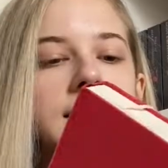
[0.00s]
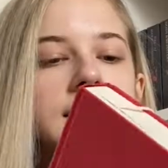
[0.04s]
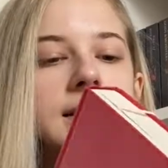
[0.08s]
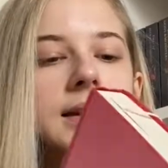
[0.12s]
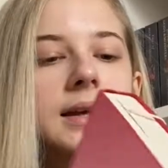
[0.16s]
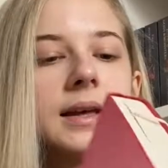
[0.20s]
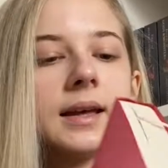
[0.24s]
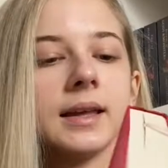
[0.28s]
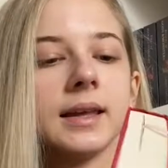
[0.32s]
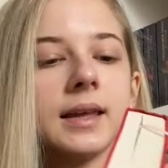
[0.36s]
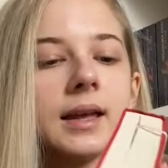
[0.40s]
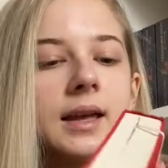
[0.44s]

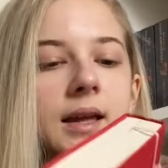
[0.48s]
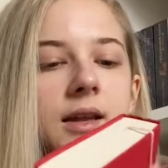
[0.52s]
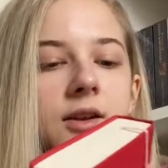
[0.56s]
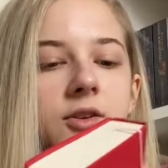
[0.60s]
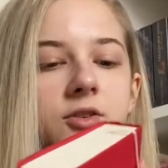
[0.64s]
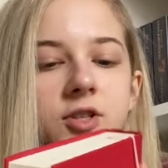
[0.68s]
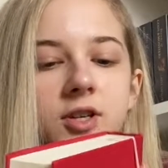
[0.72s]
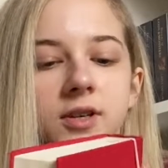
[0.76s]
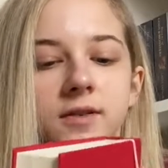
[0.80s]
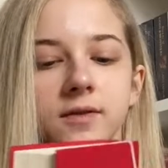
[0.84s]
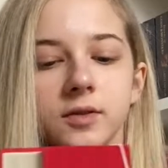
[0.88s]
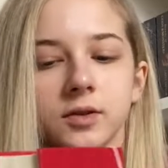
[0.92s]
Again,
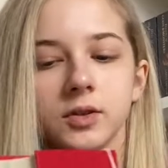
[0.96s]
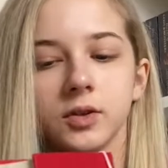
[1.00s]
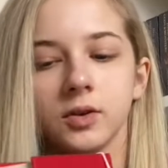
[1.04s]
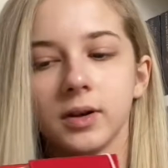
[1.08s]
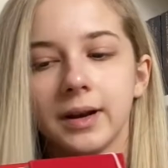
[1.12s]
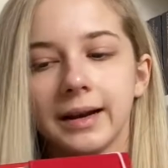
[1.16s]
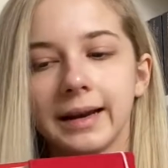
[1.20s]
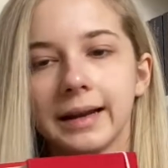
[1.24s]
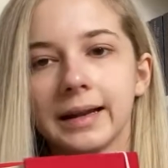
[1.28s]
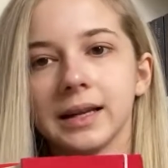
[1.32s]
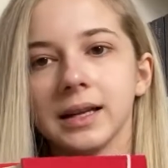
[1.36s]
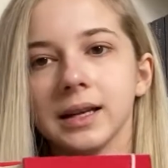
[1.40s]
Jennifer
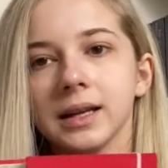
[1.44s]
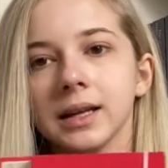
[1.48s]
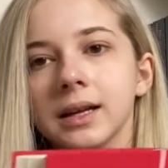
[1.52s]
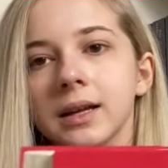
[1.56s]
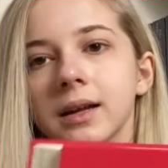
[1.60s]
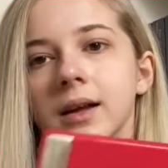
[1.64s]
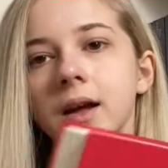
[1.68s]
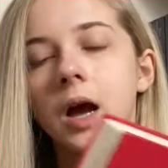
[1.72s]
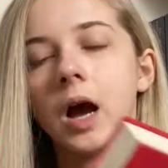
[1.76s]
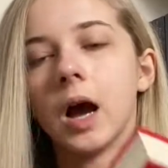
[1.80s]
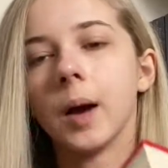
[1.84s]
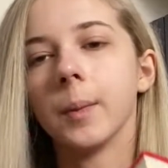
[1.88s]
Donnelly.
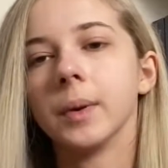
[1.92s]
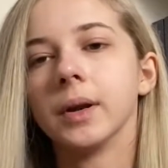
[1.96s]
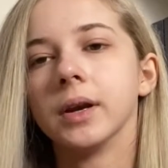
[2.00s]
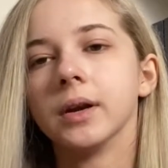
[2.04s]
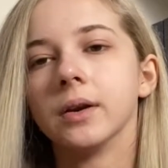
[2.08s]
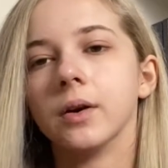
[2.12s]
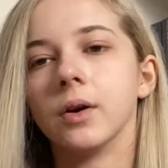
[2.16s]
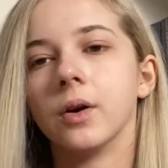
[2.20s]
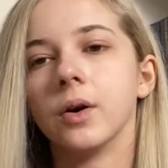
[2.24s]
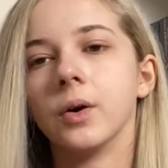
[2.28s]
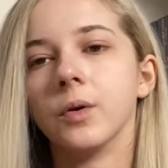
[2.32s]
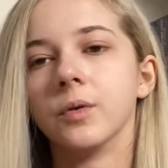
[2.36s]
I mean,
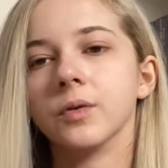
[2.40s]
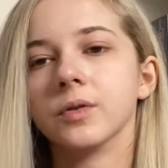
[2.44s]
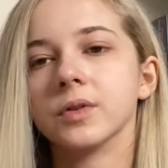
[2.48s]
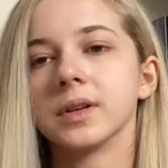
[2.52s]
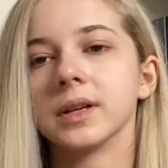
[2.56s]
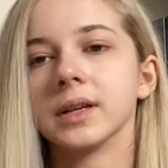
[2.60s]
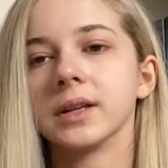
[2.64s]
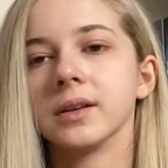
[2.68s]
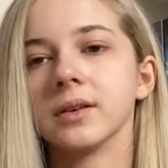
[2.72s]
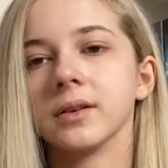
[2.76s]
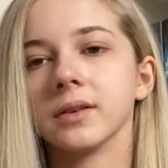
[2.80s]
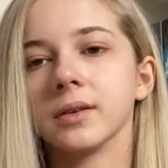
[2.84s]

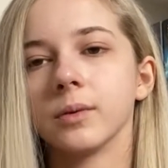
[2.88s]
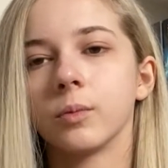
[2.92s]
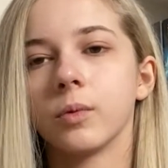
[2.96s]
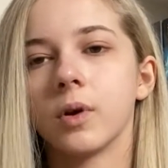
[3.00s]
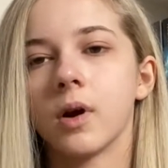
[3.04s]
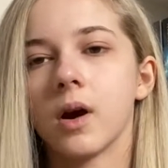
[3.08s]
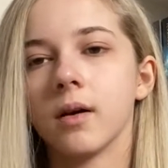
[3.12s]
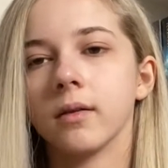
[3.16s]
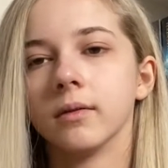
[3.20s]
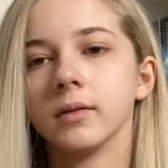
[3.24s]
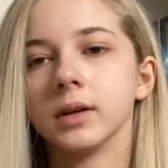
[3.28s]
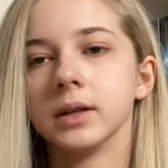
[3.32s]
obviously, because I'm
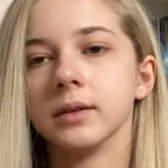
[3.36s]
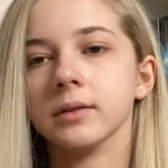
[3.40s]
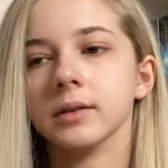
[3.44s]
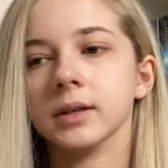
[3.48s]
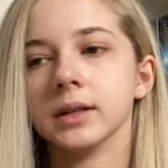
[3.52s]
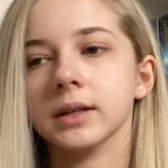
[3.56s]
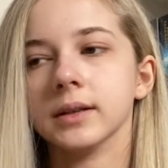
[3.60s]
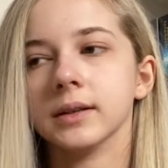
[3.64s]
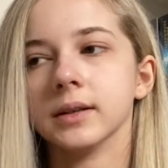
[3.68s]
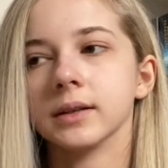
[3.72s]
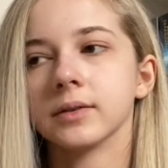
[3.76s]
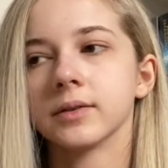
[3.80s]
currently
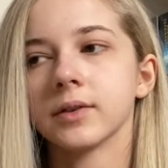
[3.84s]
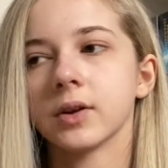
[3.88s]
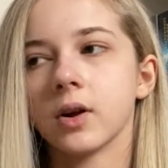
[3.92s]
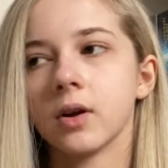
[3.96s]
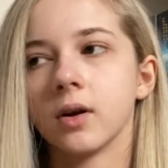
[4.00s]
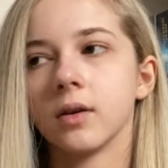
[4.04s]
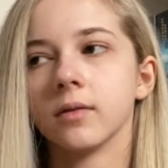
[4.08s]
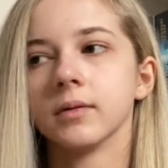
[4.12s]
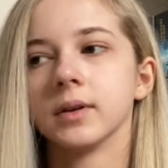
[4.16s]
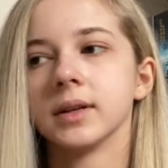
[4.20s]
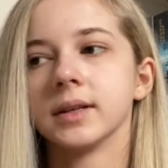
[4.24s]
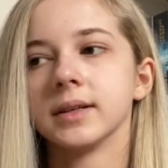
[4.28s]
reading this, I
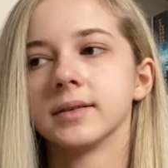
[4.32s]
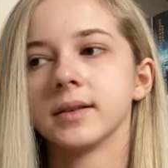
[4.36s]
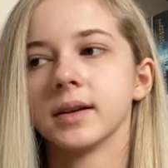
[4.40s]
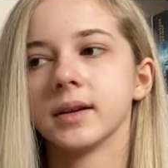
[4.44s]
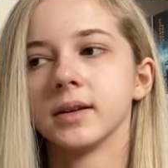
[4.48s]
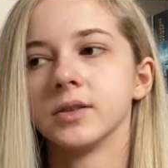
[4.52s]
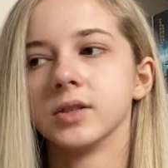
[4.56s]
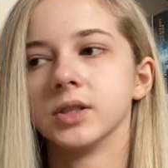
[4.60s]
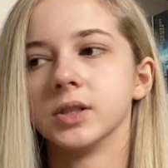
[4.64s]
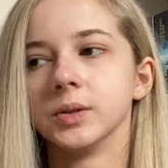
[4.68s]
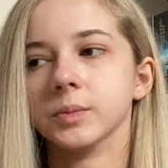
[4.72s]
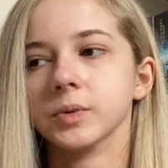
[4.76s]
can't really say
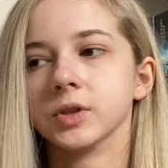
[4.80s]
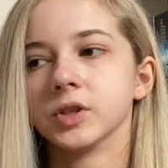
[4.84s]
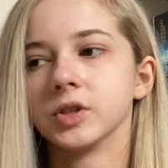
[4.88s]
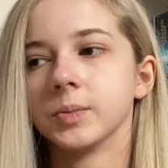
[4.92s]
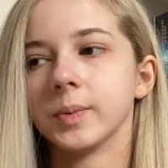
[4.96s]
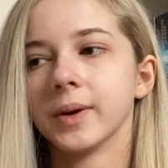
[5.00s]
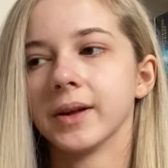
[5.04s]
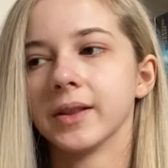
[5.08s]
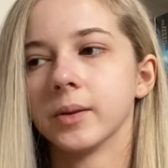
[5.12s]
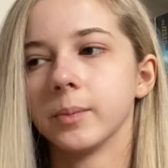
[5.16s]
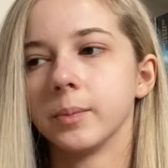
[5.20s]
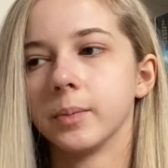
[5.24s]
too much
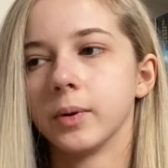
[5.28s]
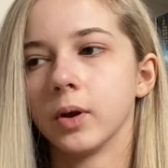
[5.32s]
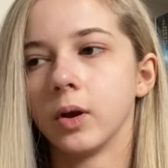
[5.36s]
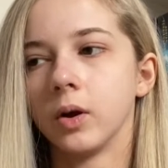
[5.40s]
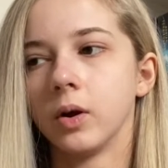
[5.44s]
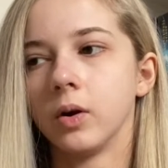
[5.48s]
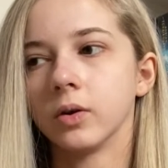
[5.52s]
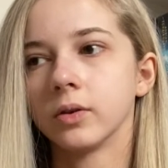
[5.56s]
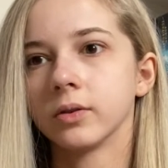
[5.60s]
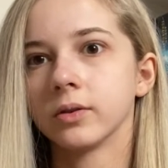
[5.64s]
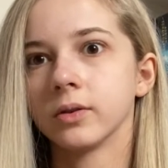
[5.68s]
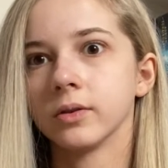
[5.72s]
about the
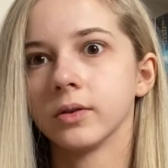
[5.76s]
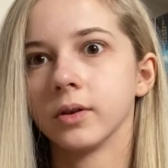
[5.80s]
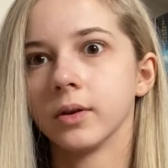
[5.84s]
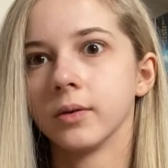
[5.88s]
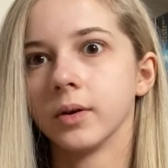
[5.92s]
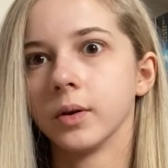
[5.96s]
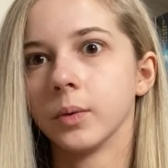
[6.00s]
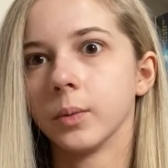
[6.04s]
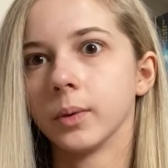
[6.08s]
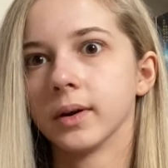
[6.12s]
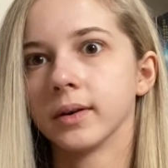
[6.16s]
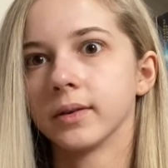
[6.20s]
plot because I don't
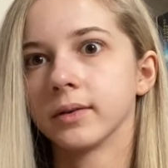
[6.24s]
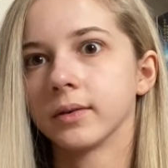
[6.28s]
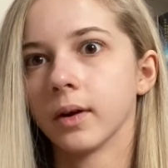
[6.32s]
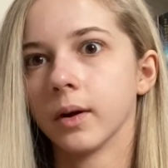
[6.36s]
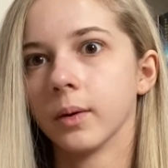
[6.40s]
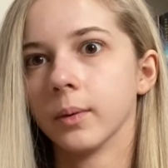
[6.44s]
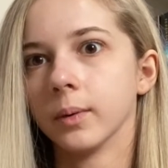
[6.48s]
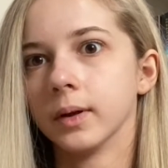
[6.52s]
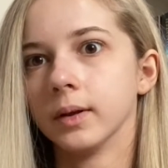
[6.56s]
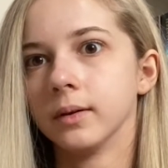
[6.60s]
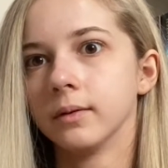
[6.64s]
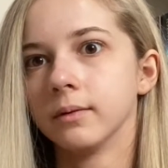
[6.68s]
know where it's
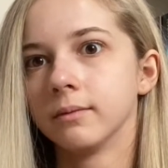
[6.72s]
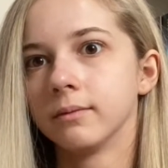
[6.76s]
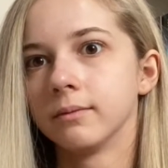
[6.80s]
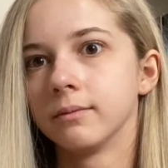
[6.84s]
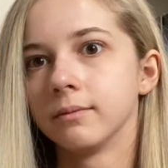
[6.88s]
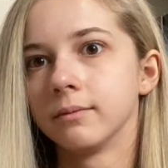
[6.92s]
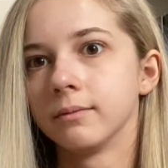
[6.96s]
going.